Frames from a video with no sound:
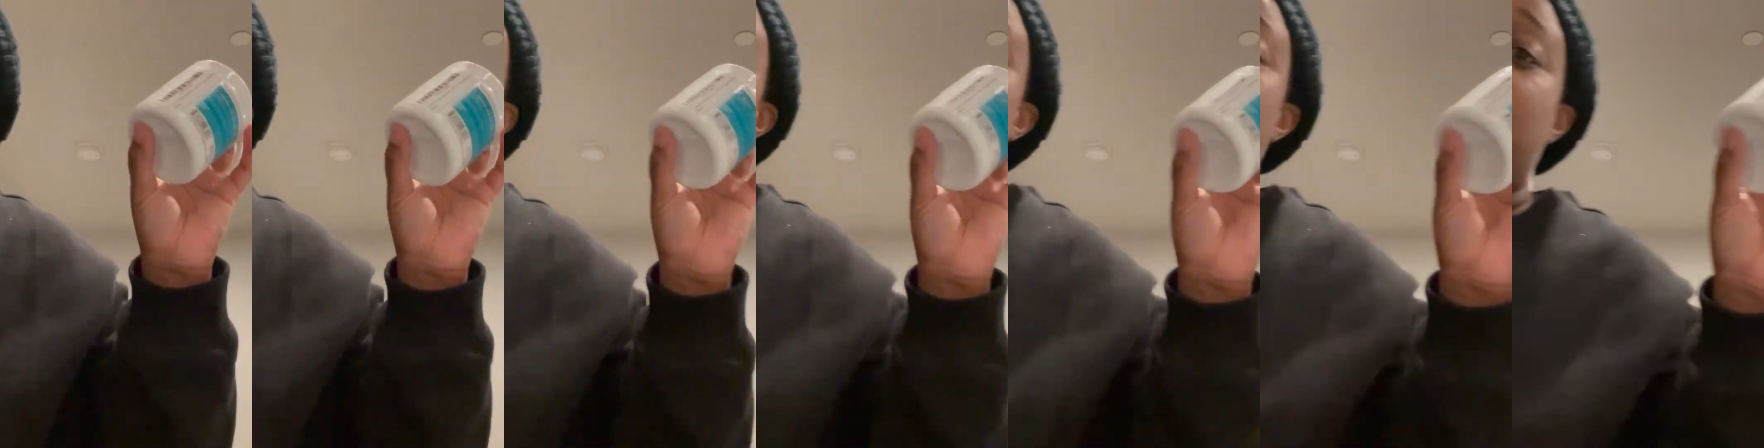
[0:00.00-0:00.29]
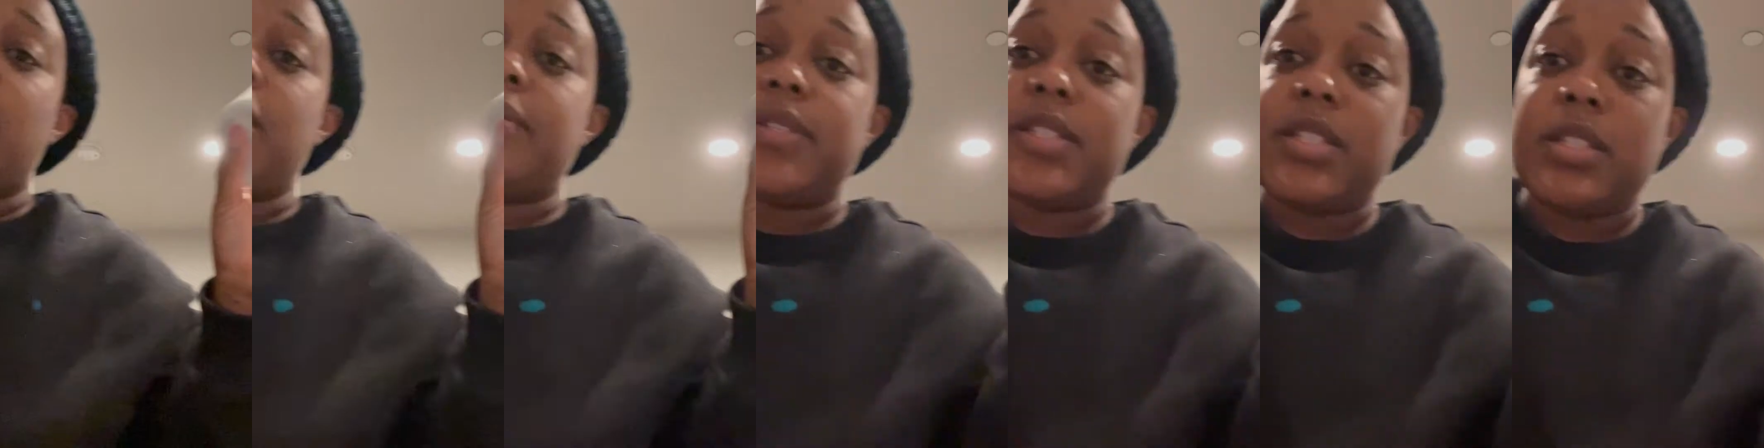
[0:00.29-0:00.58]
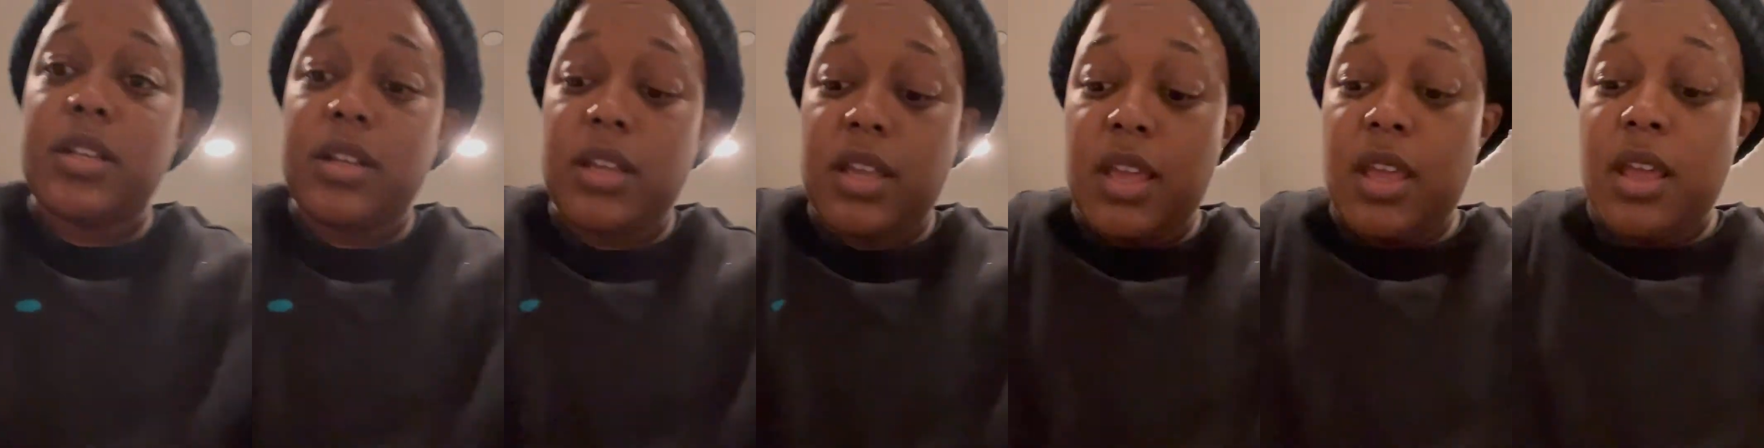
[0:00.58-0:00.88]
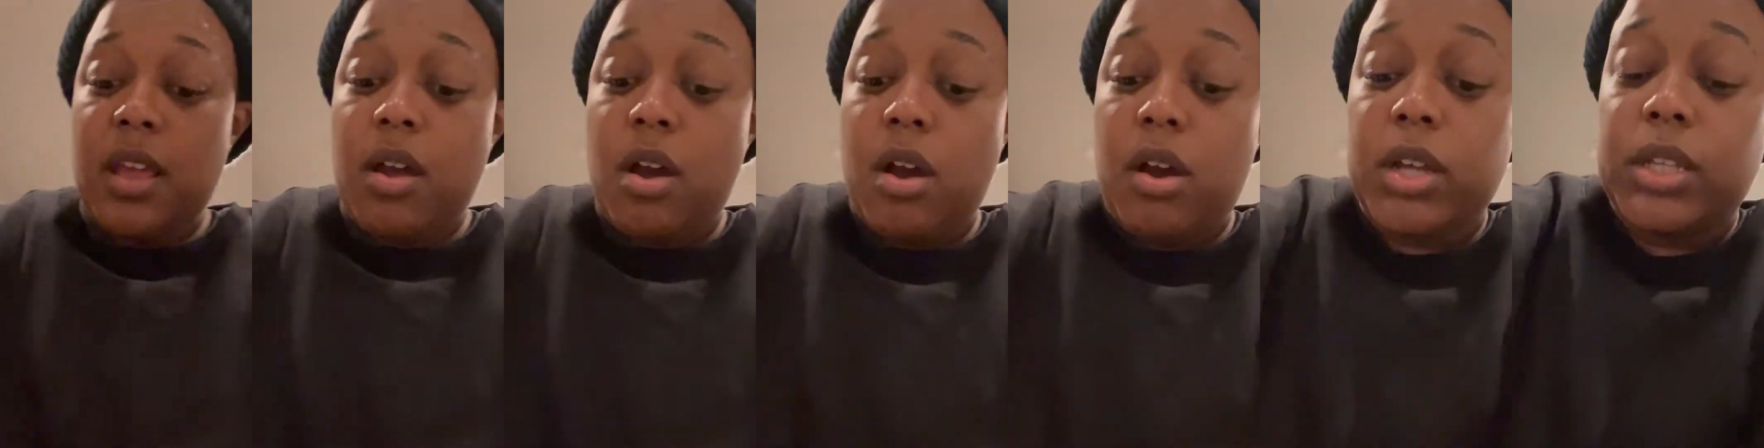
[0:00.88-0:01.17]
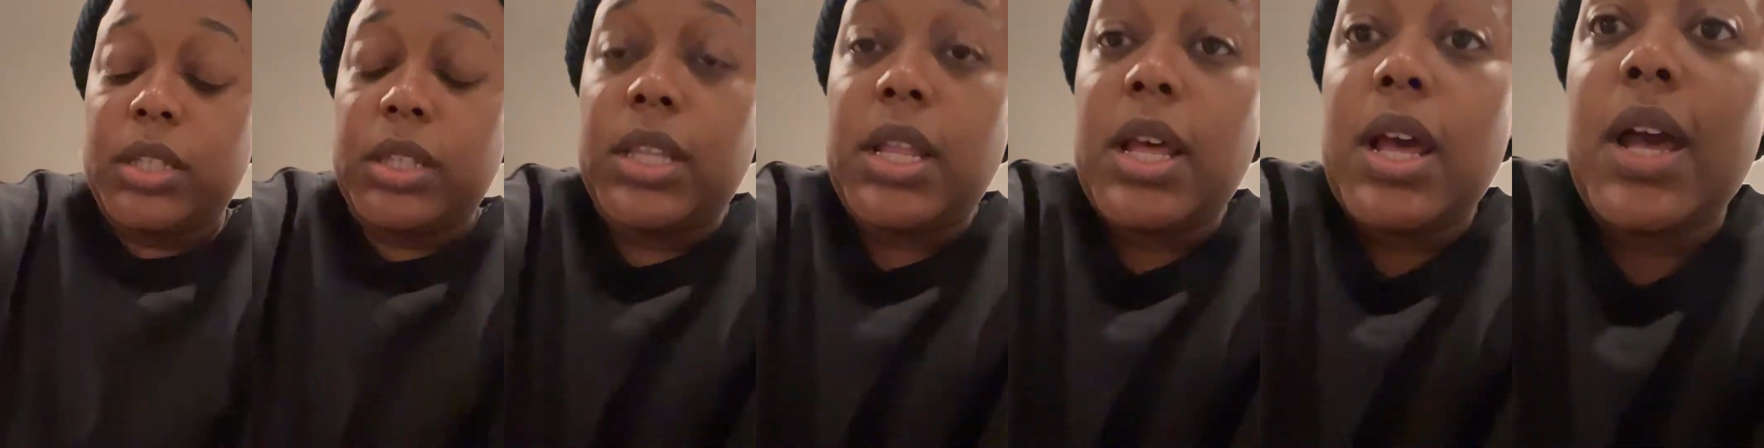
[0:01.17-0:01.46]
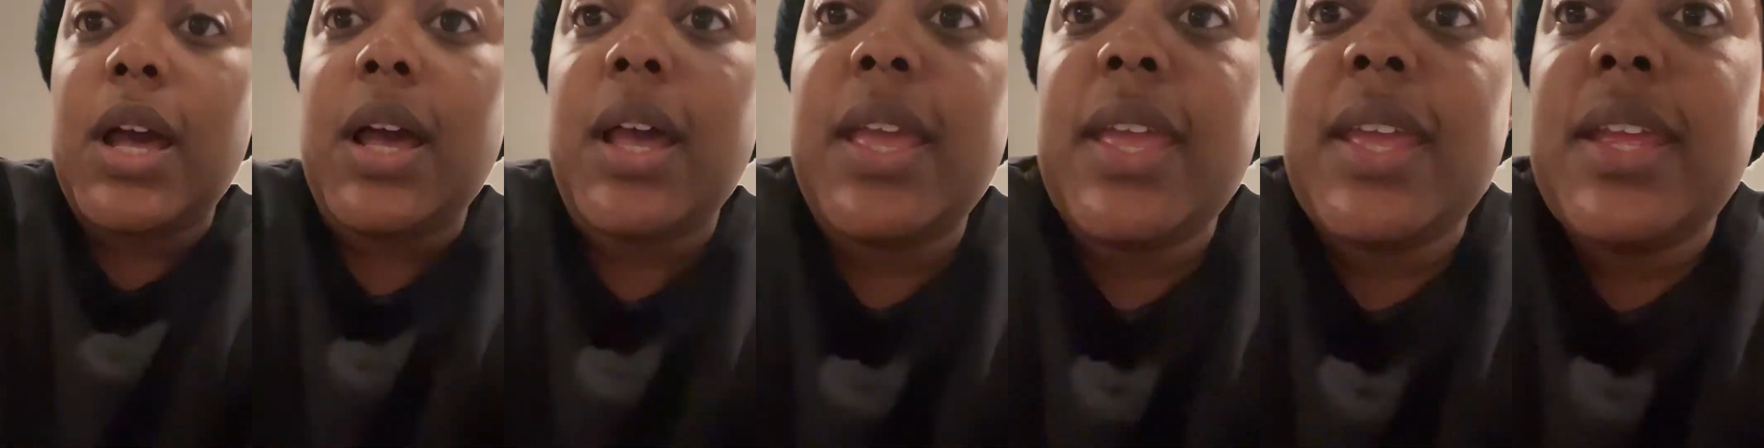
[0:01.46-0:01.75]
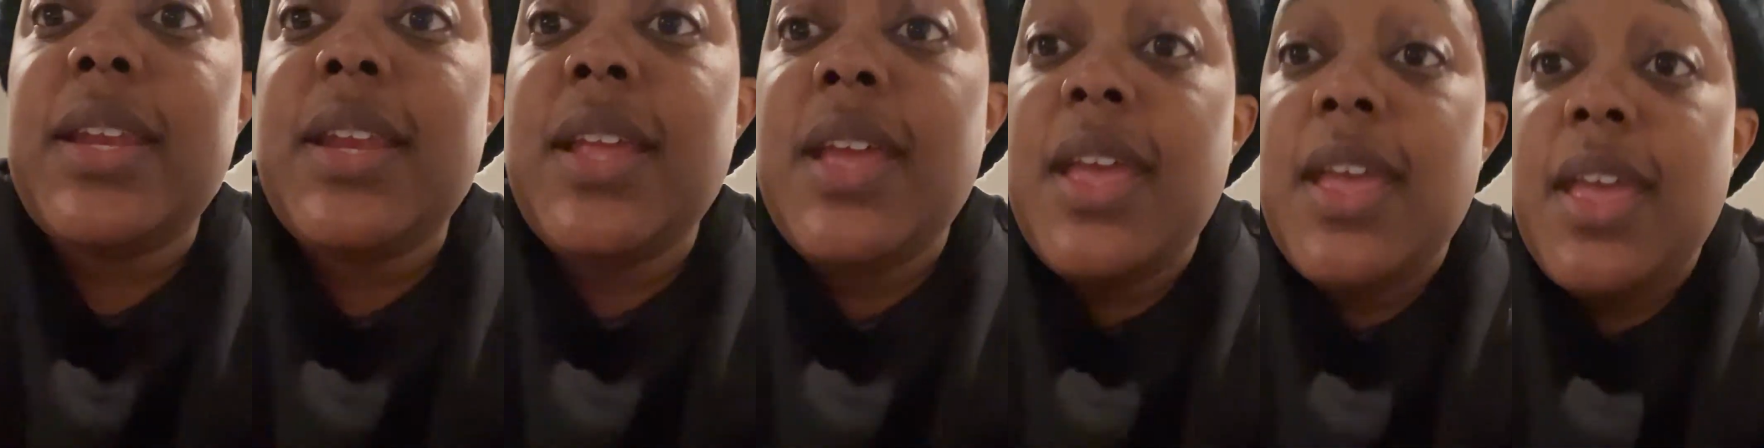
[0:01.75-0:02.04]
when I was looking
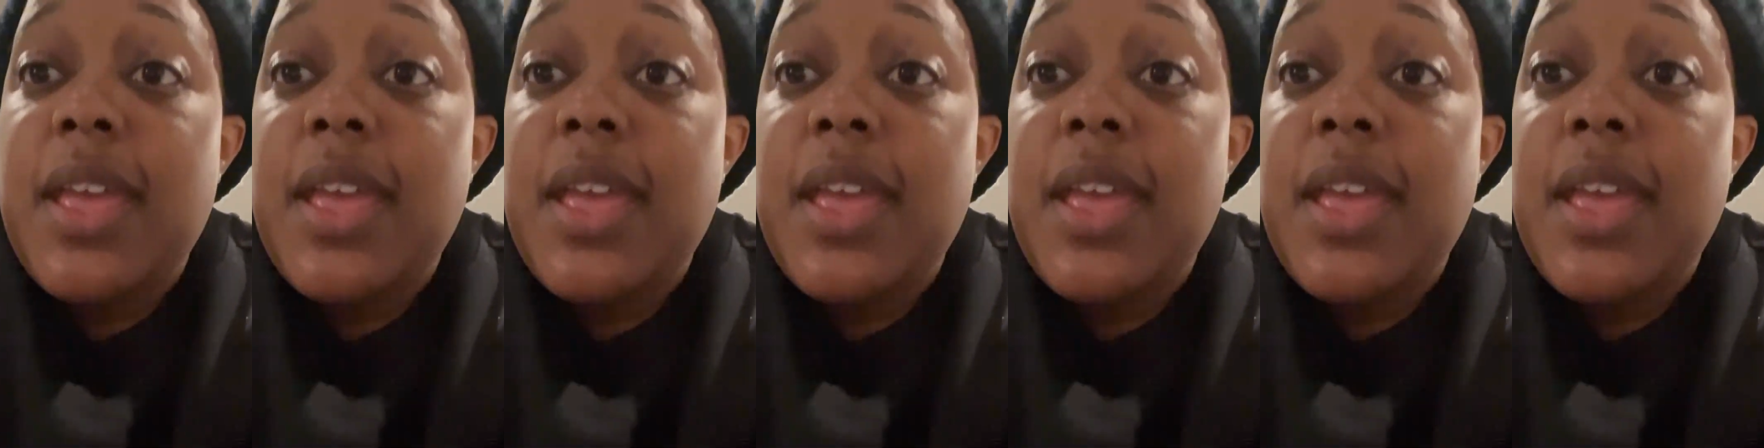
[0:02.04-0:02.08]
online,